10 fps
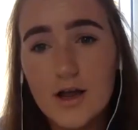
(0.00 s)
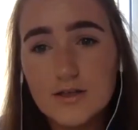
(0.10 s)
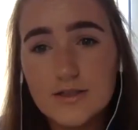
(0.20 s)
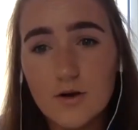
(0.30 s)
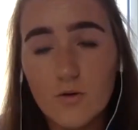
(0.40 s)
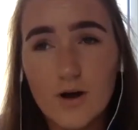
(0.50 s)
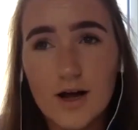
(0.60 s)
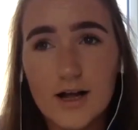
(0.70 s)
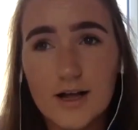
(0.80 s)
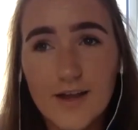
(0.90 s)
So
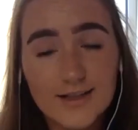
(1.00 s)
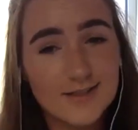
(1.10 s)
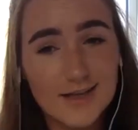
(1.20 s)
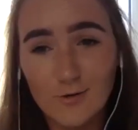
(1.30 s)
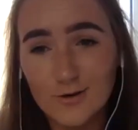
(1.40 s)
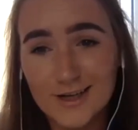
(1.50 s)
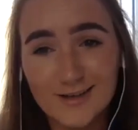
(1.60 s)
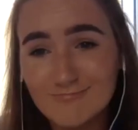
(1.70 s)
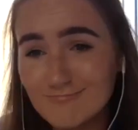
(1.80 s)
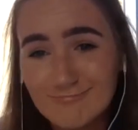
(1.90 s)
that's the
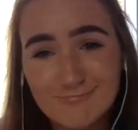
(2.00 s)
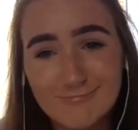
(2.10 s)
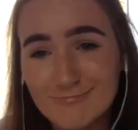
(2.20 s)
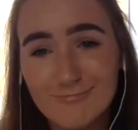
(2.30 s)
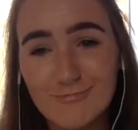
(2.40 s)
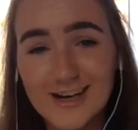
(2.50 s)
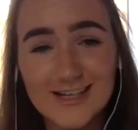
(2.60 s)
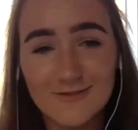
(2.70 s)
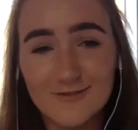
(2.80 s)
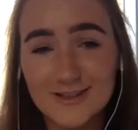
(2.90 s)
only real
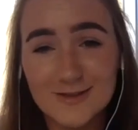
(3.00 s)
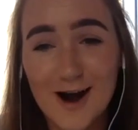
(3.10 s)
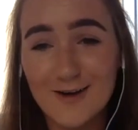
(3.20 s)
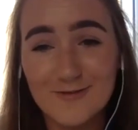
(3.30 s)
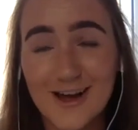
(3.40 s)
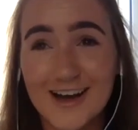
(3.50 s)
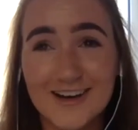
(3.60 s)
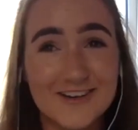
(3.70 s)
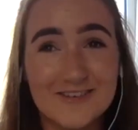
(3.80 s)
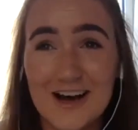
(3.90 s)
difference. Apart from that,
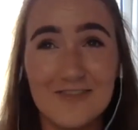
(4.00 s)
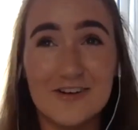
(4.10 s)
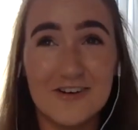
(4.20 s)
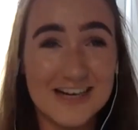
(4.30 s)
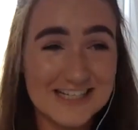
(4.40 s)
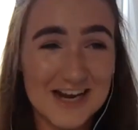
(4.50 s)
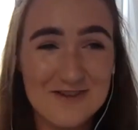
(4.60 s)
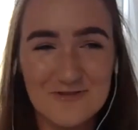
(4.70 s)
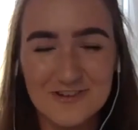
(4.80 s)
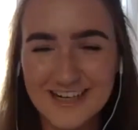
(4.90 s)
having a great time
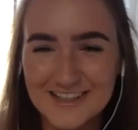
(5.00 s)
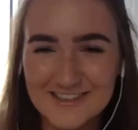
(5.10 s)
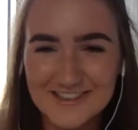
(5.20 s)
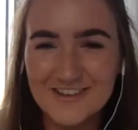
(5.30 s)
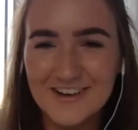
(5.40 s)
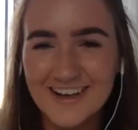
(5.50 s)
over here. So